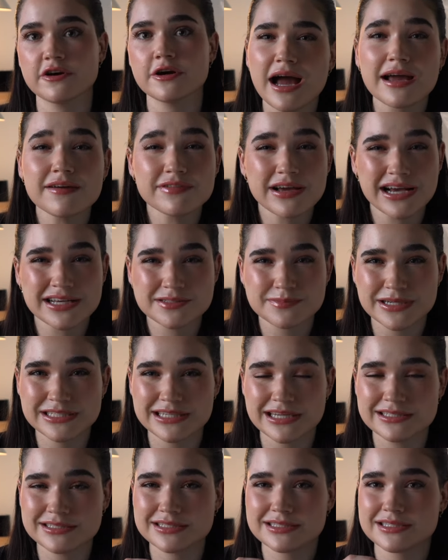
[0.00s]
I've asked my
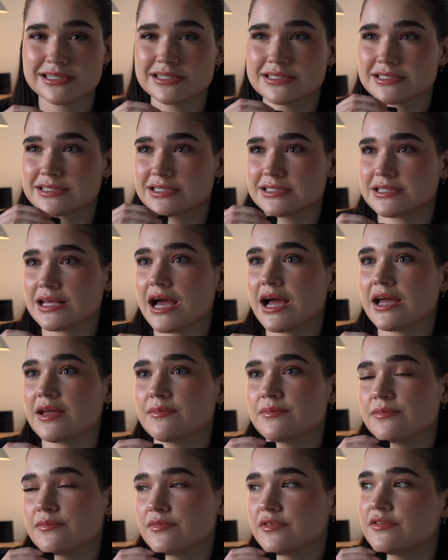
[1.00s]
dentist this because
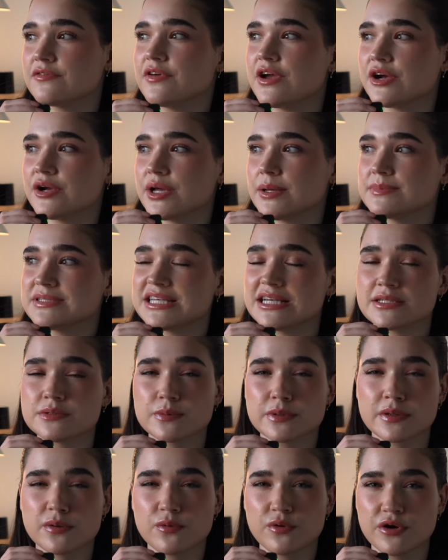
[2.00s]
I'm very obsessed
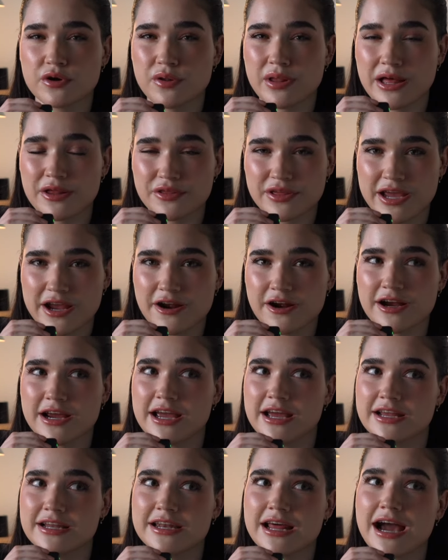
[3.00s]
with oral health care,
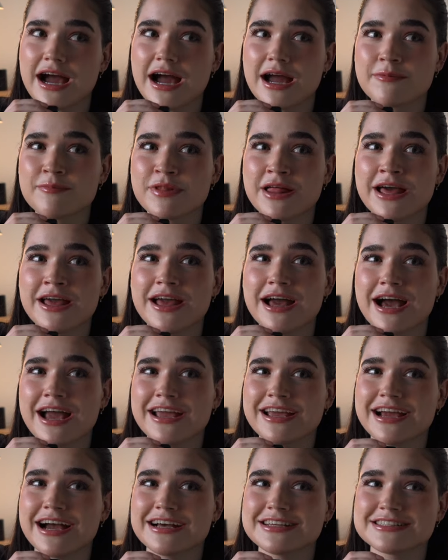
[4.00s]
and I
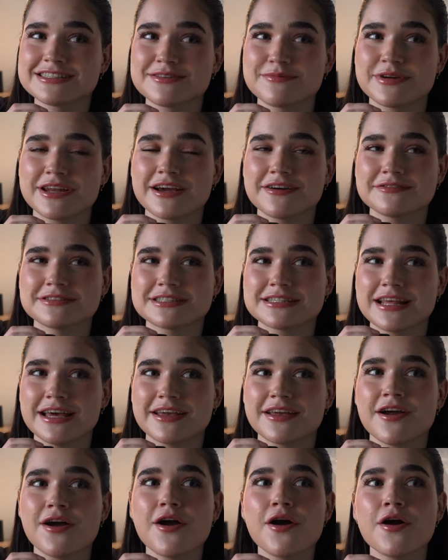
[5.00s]
asked him and I was
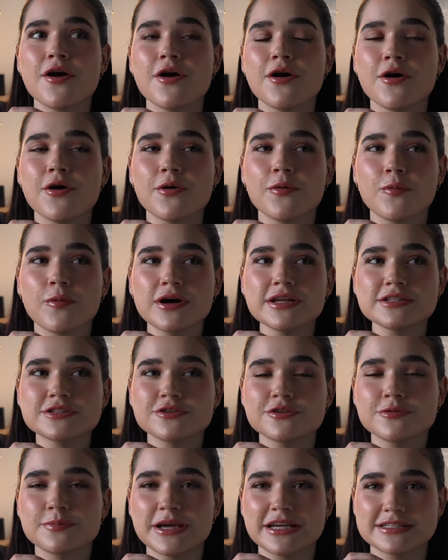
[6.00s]
like, what
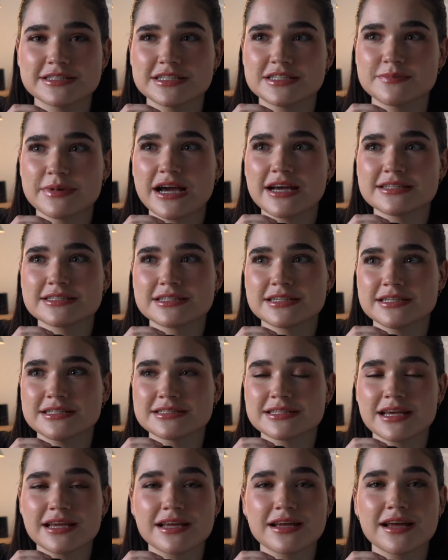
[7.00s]
toothpaste is best? And he's
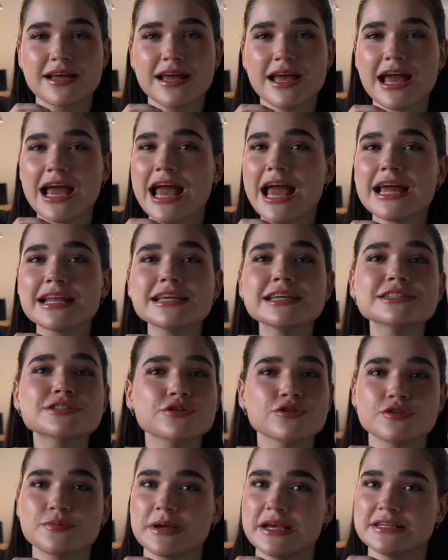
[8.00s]
like, any
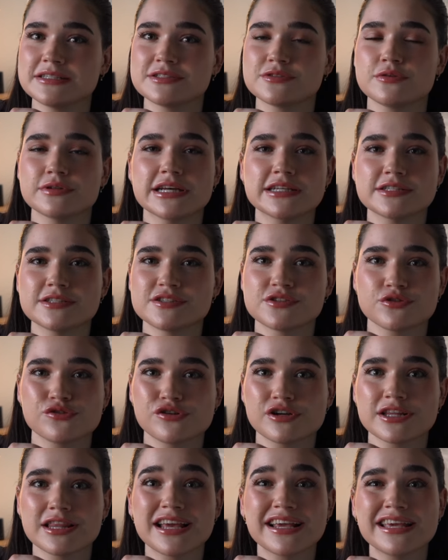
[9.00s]
toothpaste sold at the
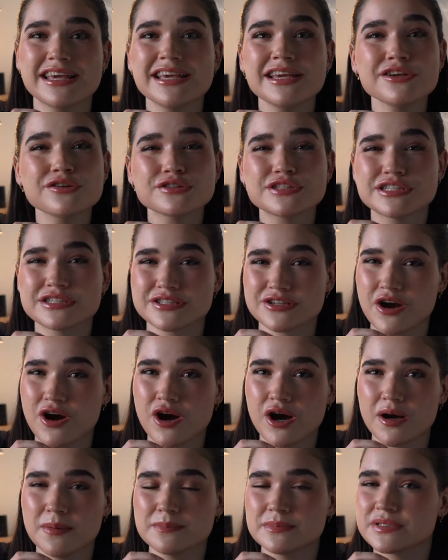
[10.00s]
store. Like, he uses
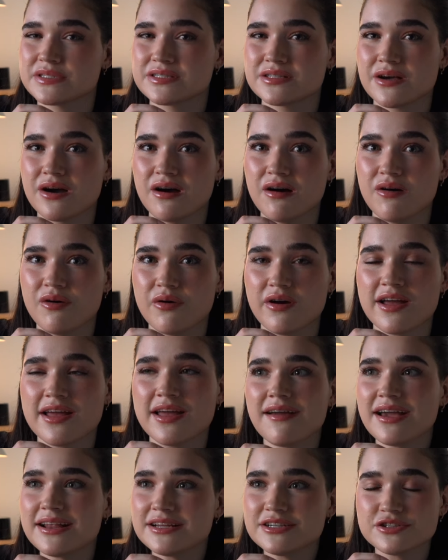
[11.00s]
Tom's, so
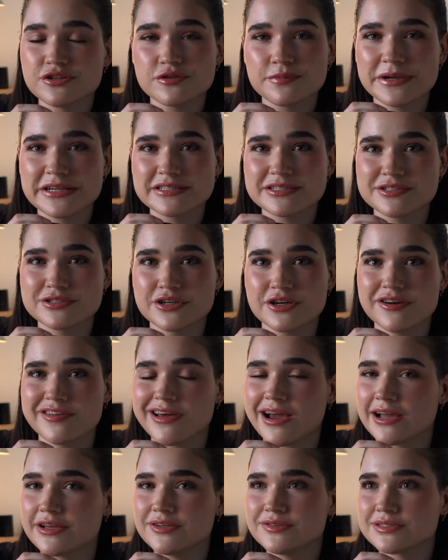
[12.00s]
any toothpaste is good.
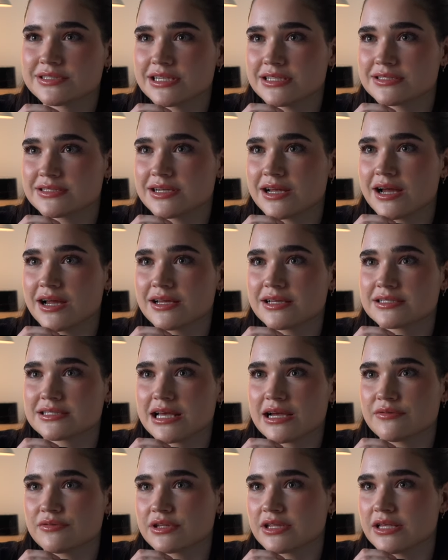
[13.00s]
I use Sensodyne because
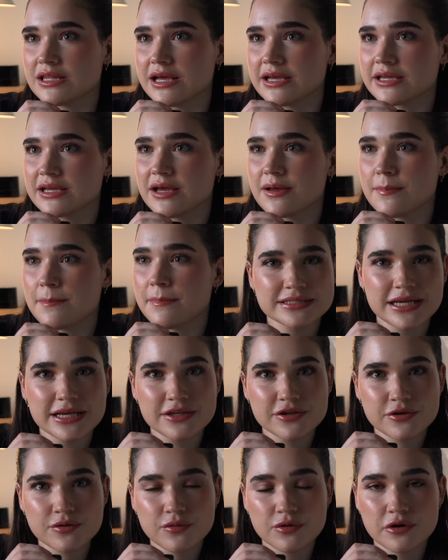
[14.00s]
I really like it.
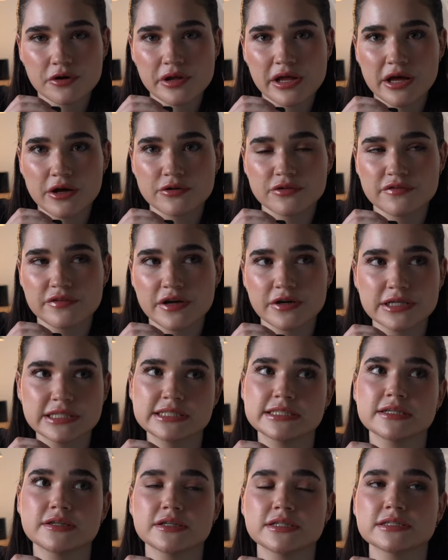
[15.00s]
Take your oral health very
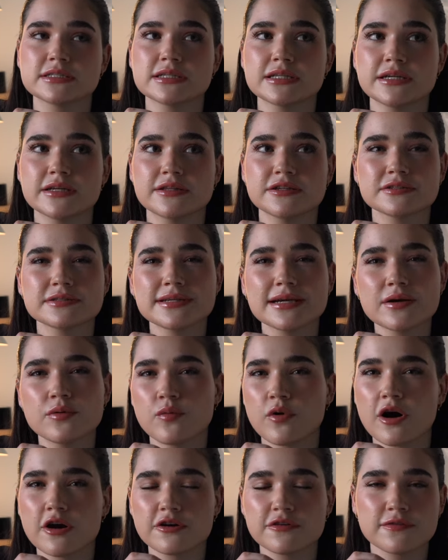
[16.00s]
seriously. There's like
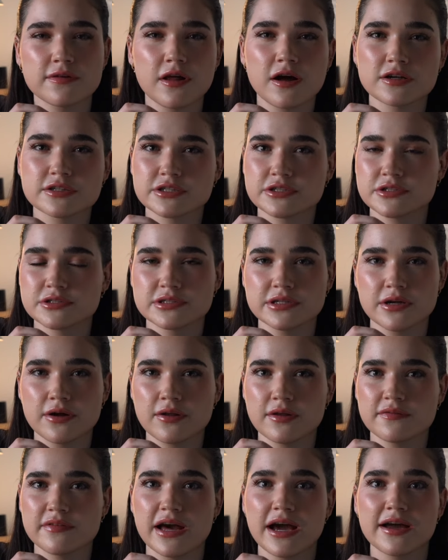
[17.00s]
water flossers and
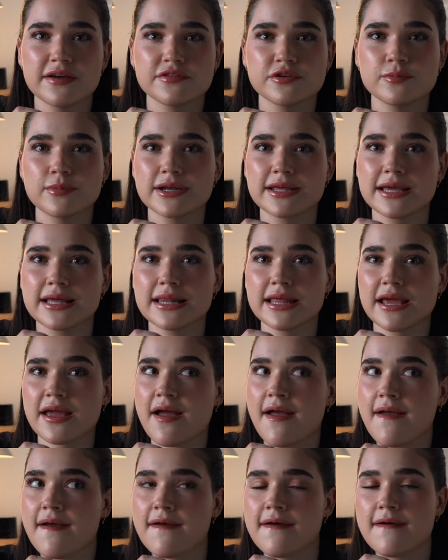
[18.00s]
all of that if you want to get like
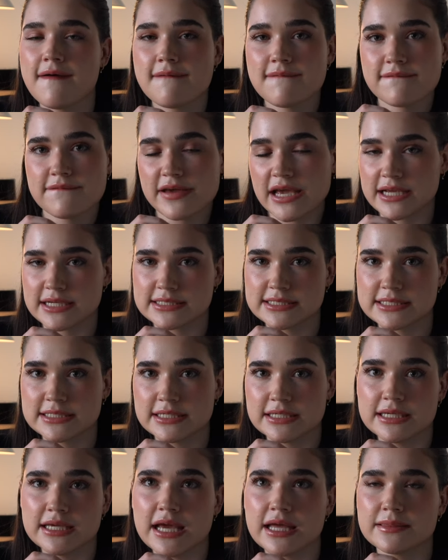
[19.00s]

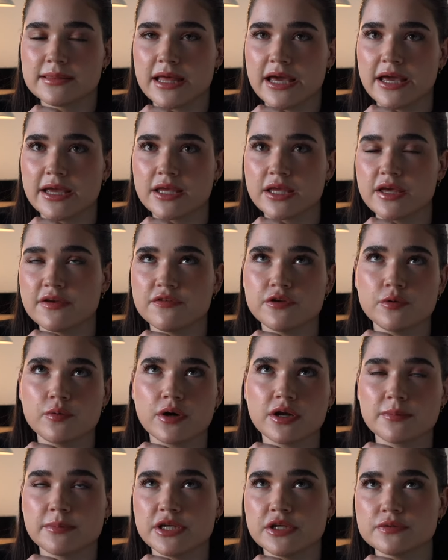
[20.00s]
fancy, and like if you
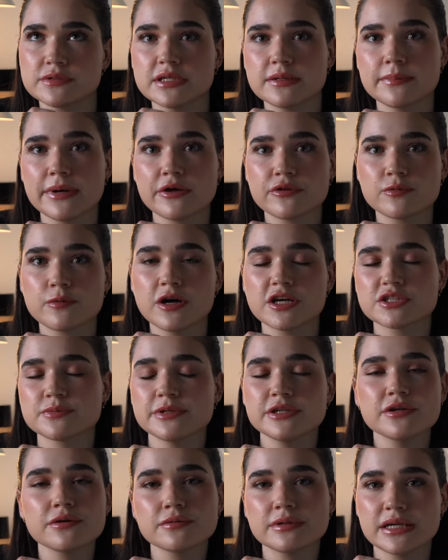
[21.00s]
want to be using mouthwash, but
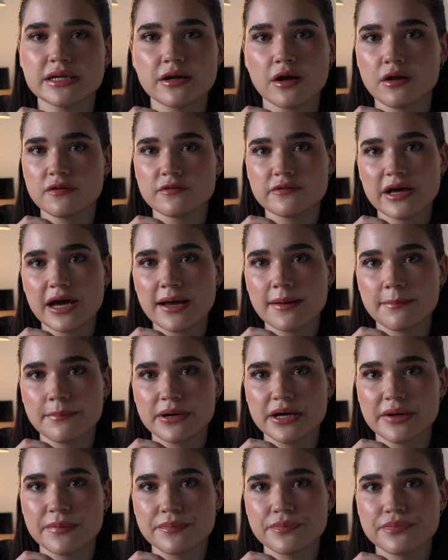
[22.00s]
you don't need of that,
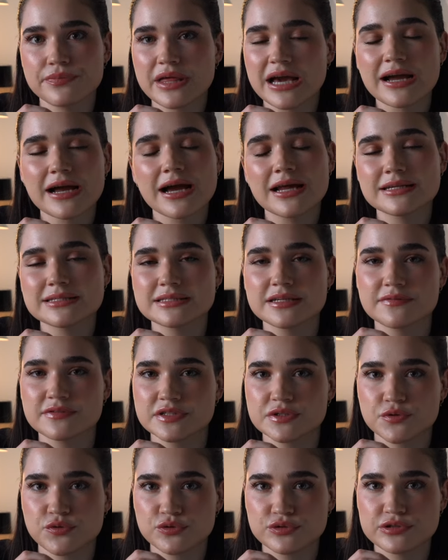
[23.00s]
but that kind of stuff
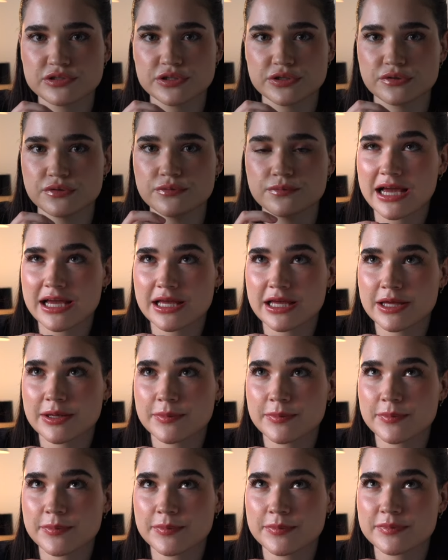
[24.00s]
is cool too. I
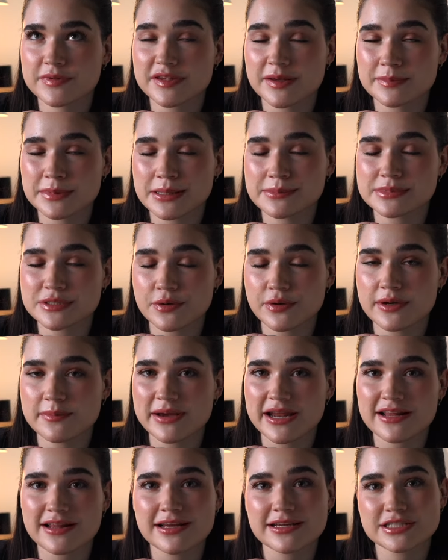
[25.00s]
am sometimes going to
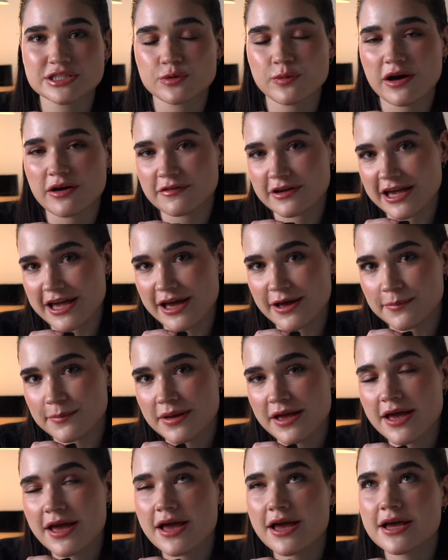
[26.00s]
bed at like 12 a.m.
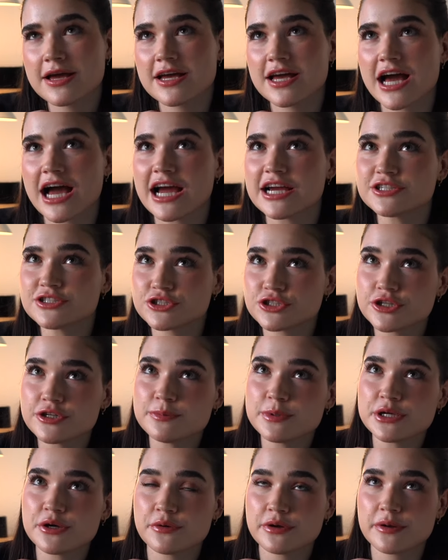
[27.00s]
I should
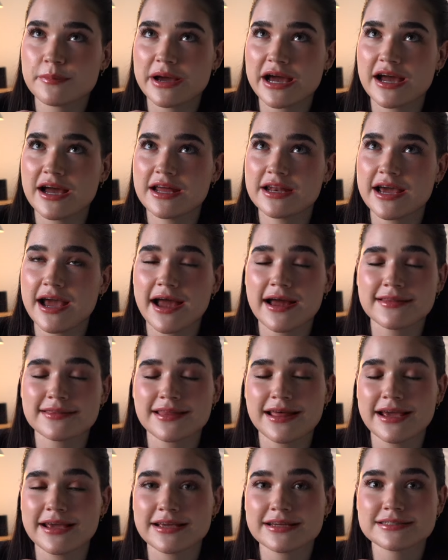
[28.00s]
be going to bed at
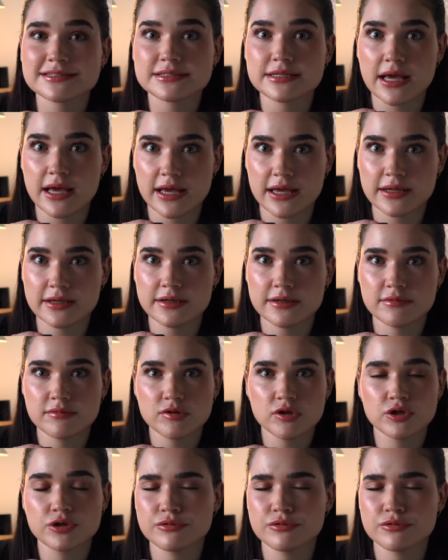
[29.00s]
like 10.